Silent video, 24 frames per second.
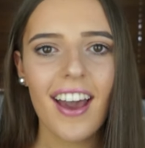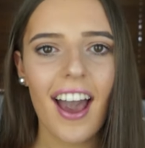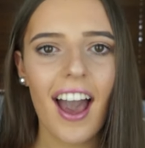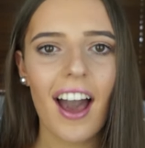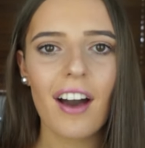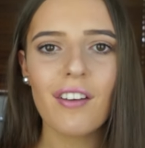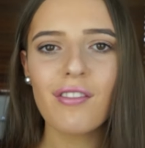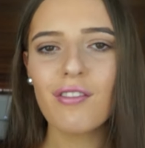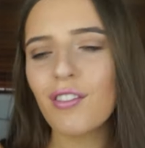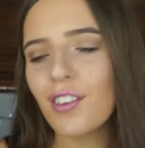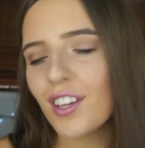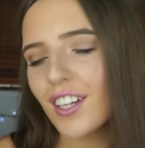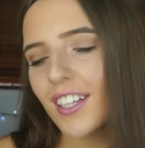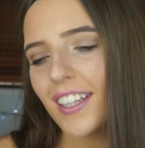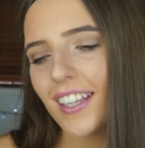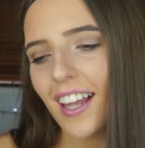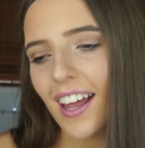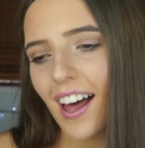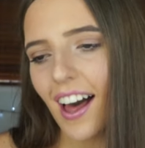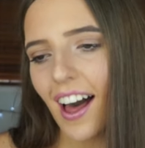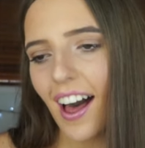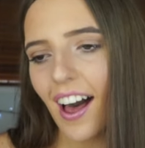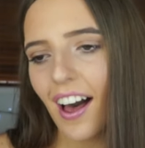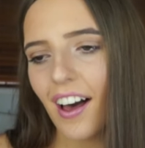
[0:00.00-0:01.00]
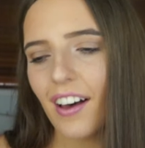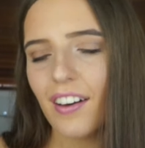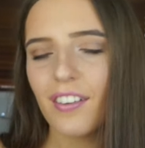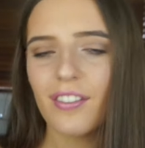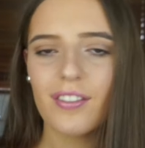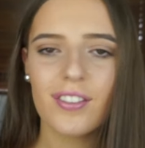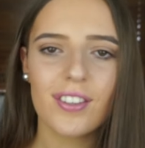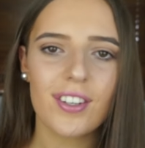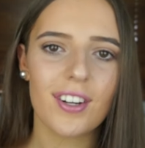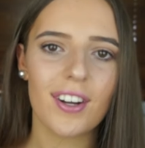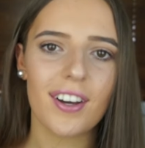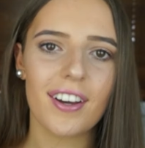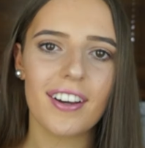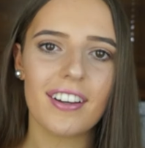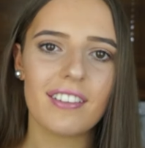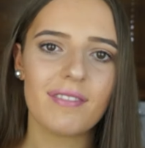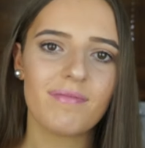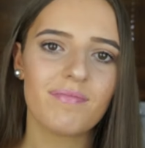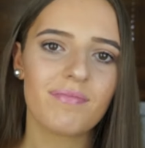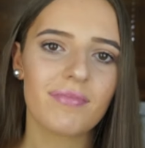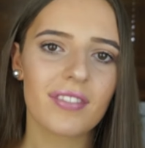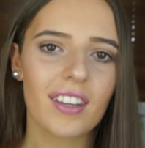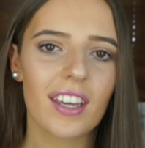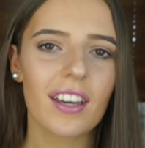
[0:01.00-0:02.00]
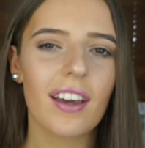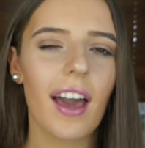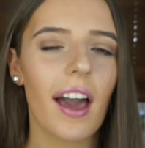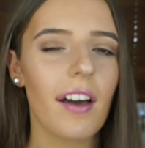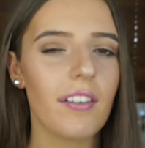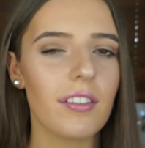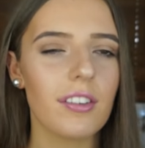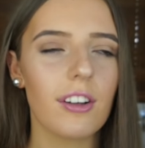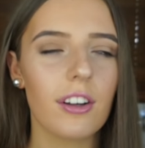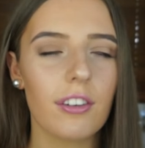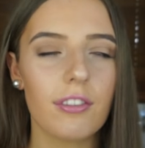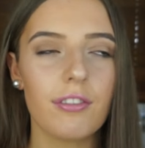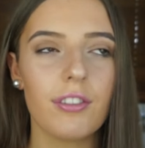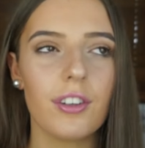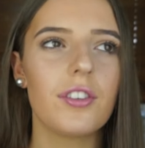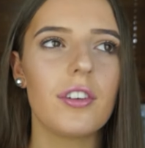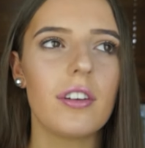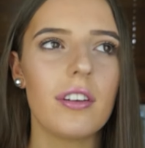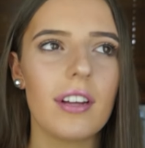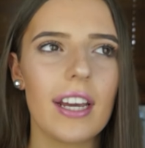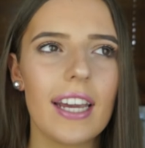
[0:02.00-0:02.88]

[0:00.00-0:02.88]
have a few laughs, you know, have a lot of food.